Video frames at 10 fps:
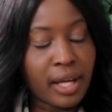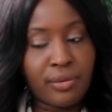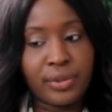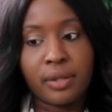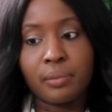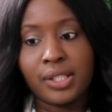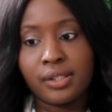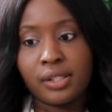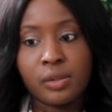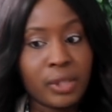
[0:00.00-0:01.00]
Africa
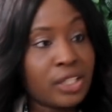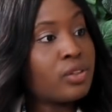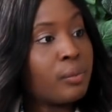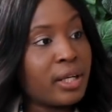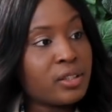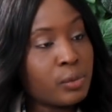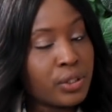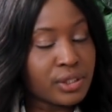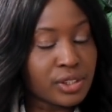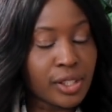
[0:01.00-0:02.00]
business based on my
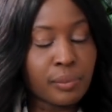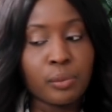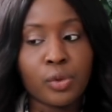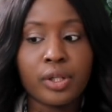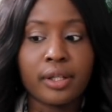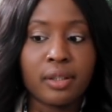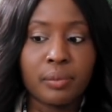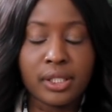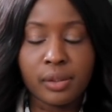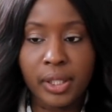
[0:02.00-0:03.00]
experience at JP Morgan,
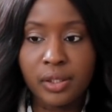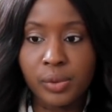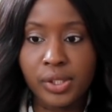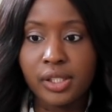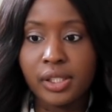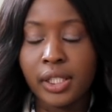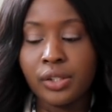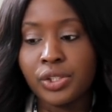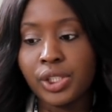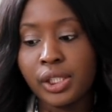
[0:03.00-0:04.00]
based on my experience at
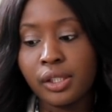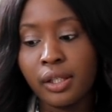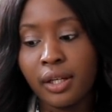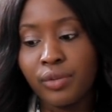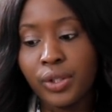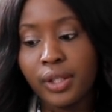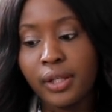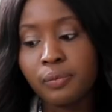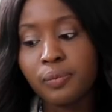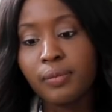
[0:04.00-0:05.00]
TLG and
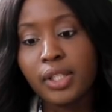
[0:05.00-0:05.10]
everything.